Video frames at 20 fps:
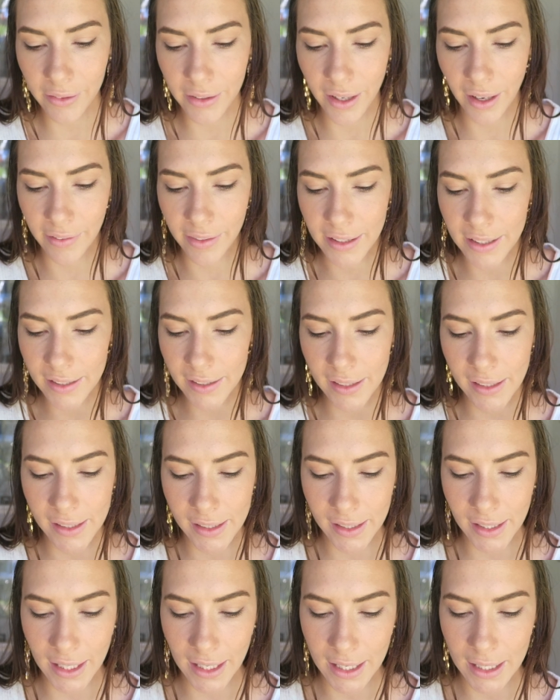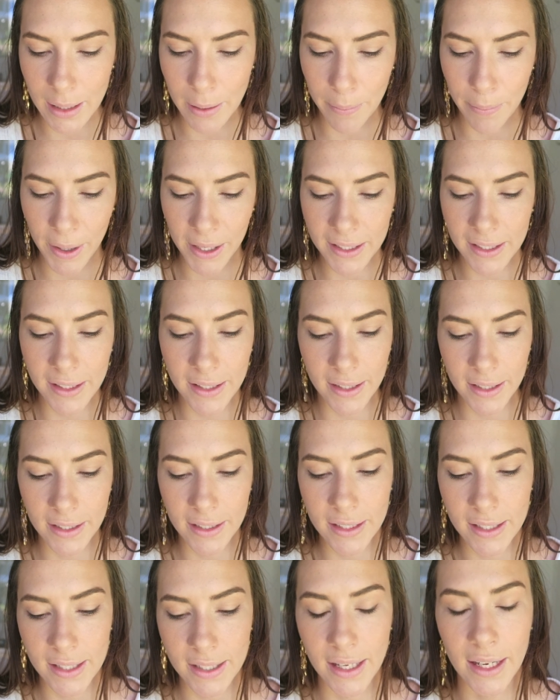Now this is the Better Than
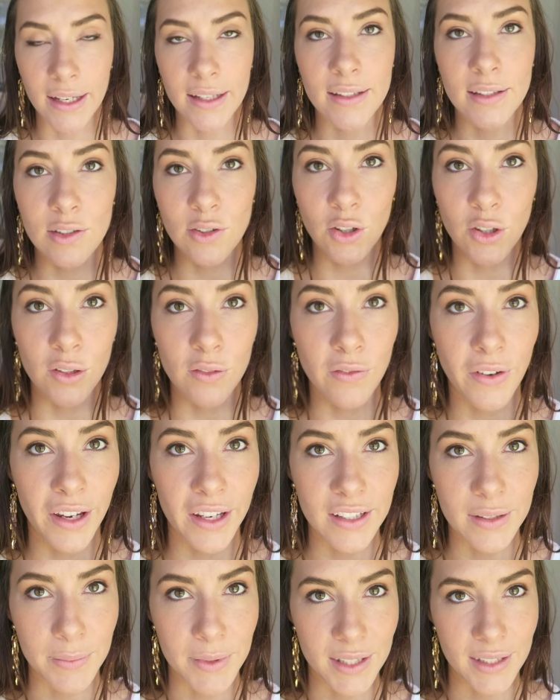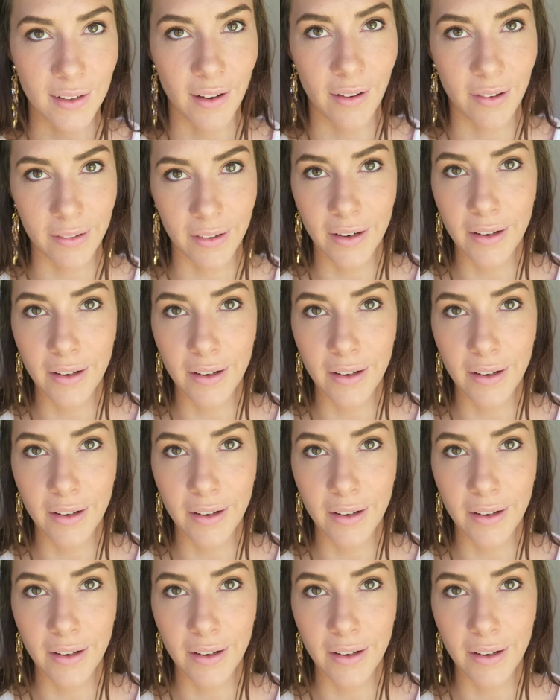Sex Too Faced mascara.